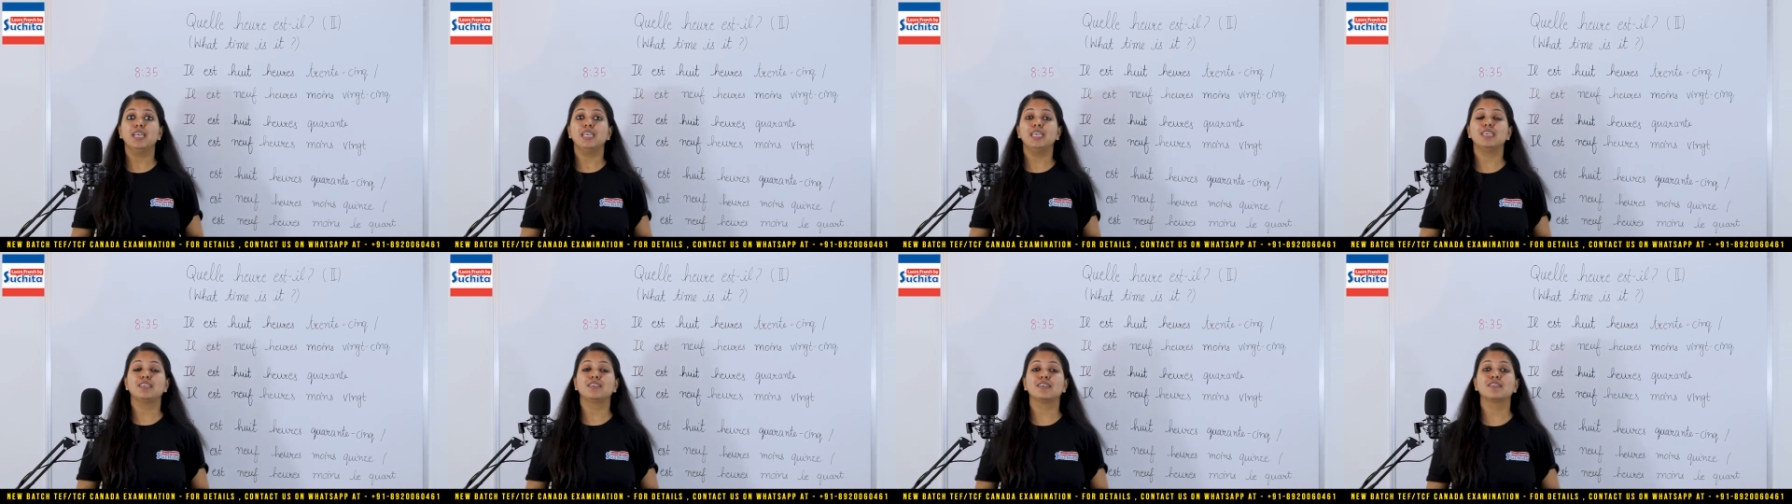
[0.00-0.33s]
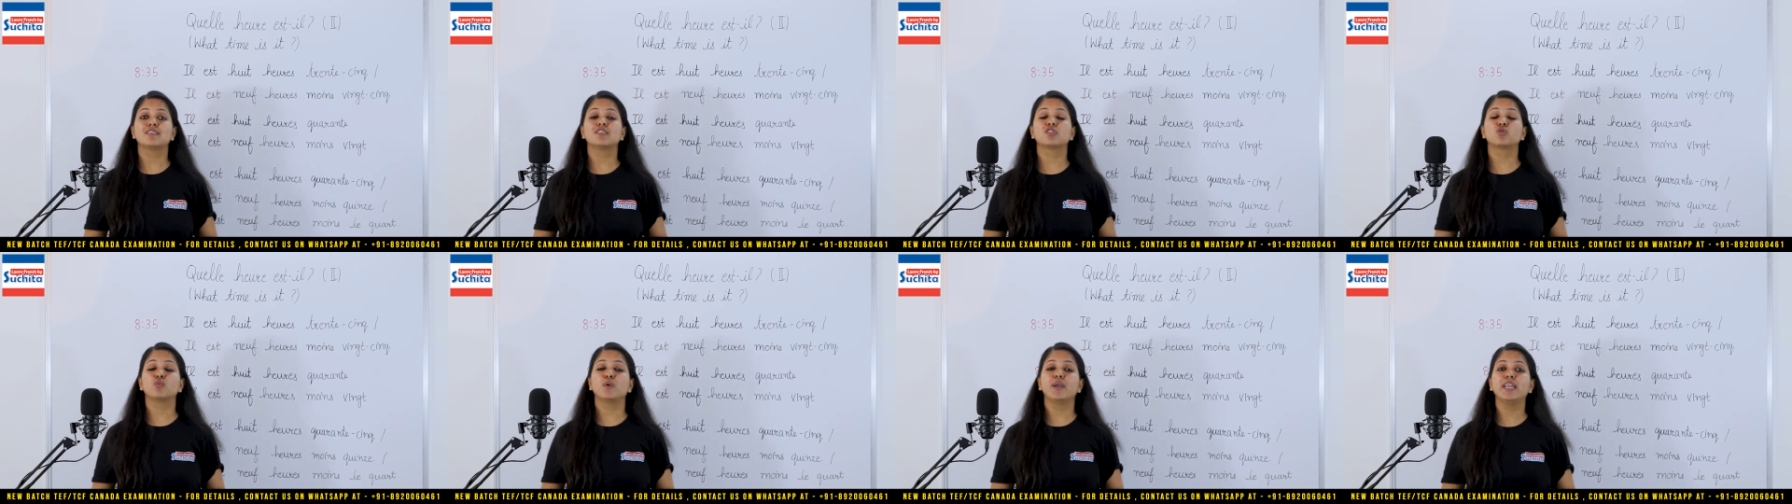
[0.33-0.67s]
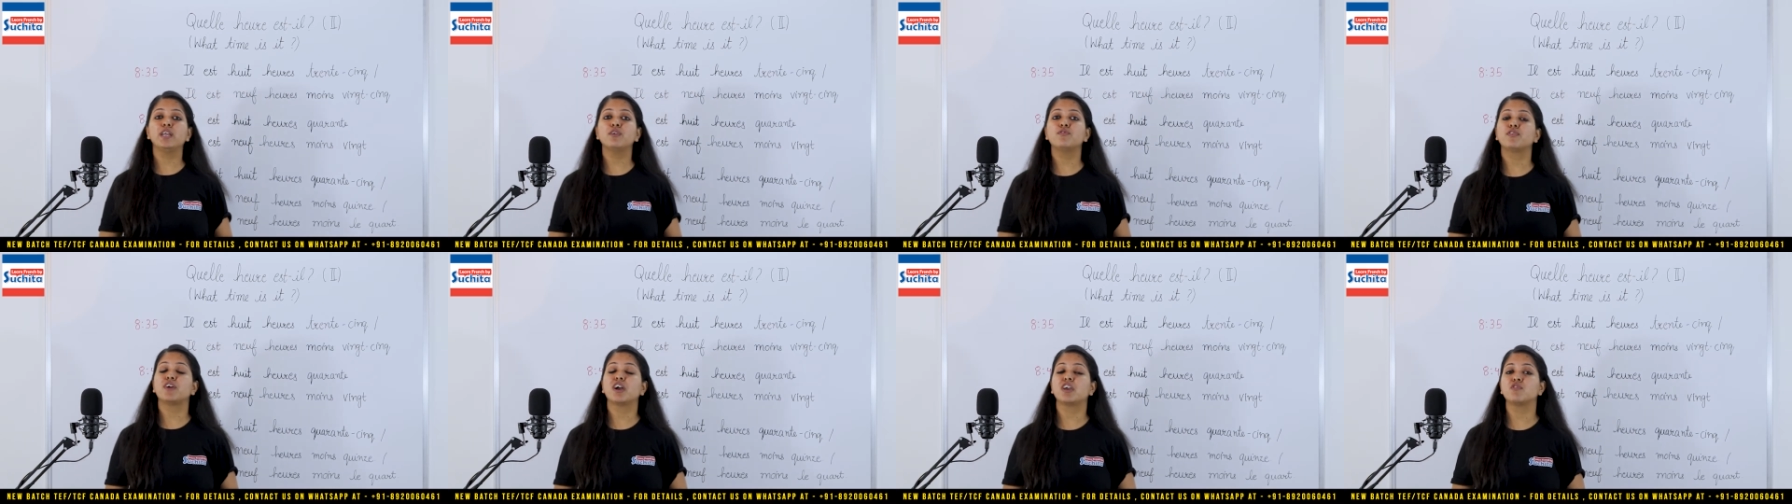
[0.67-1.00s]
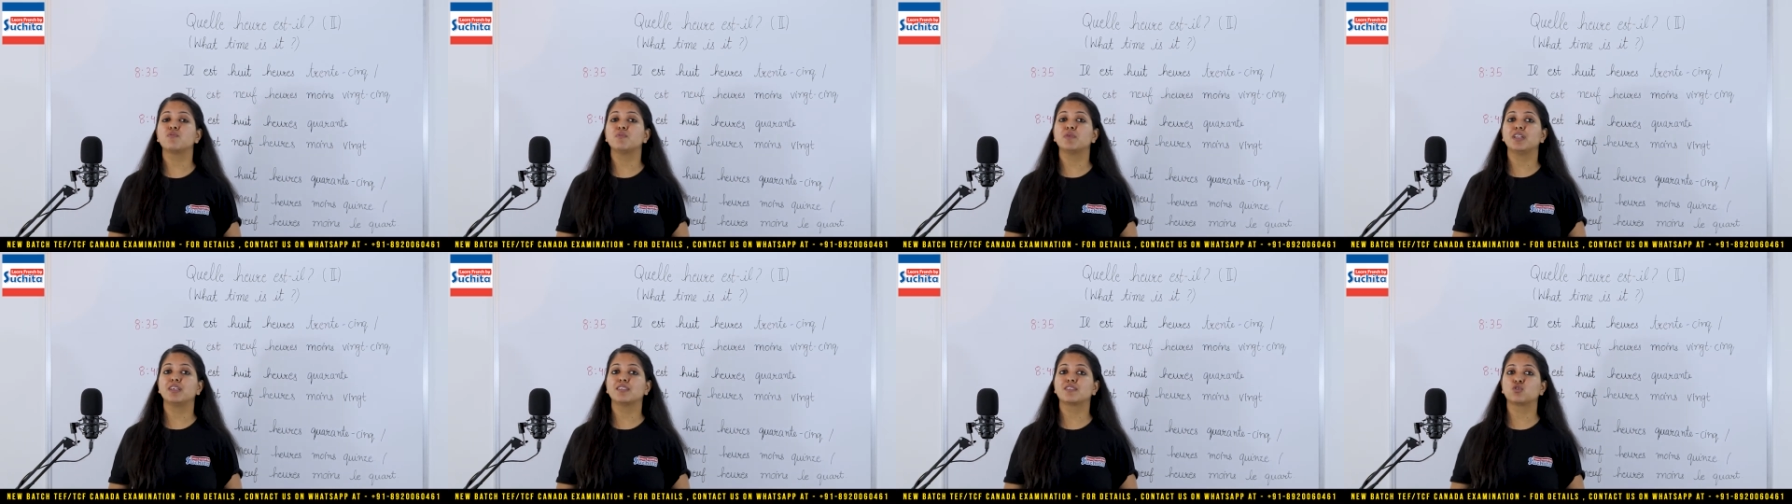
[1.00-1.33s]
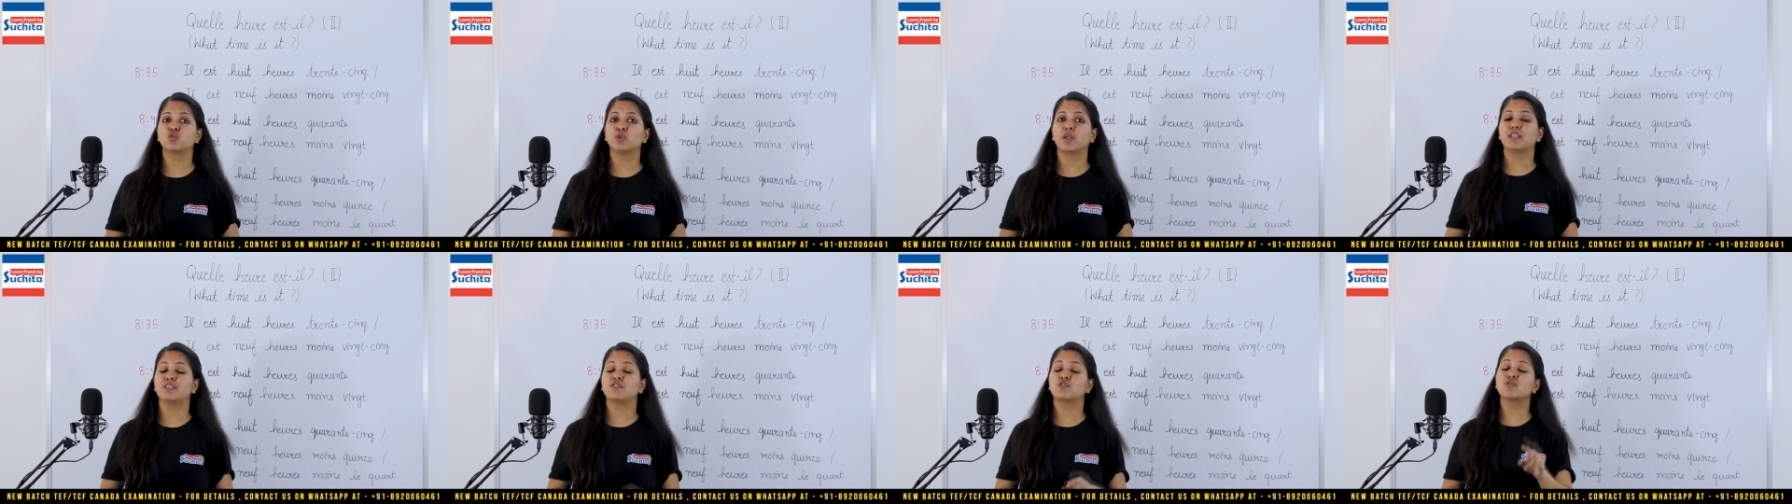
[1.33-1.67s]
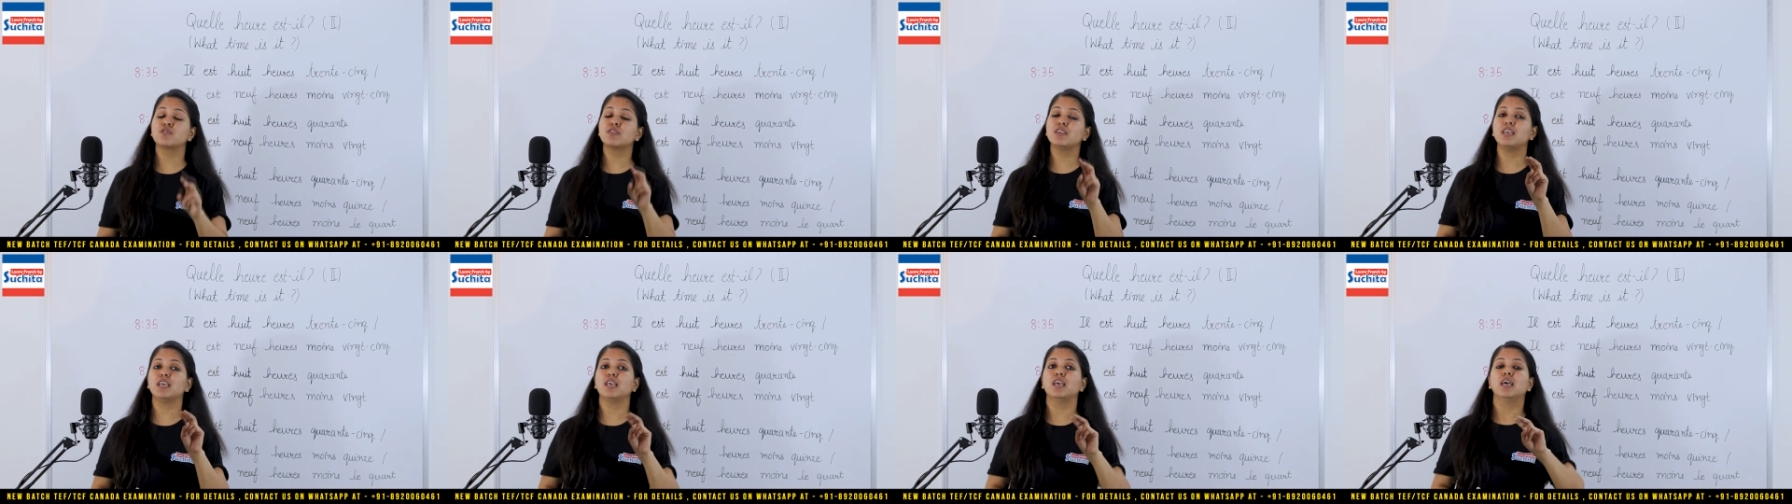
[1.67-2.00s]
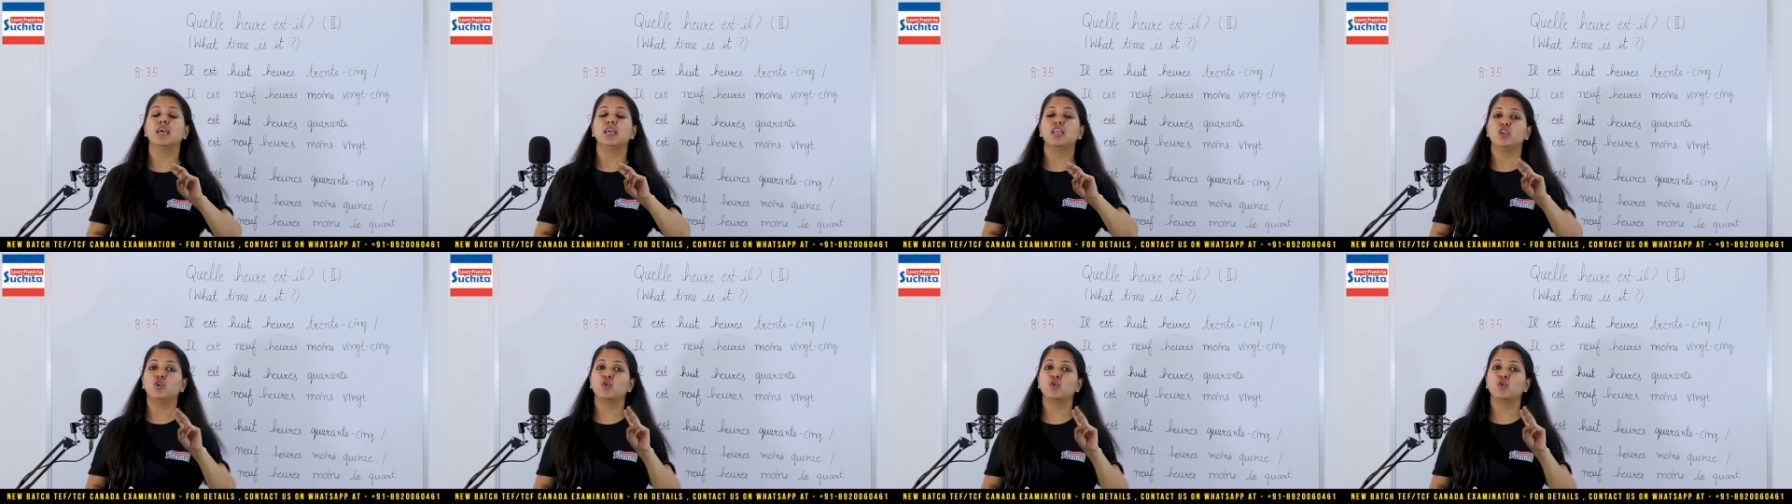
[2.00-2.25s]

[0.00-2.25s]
It is 25 minutes to 9. So see,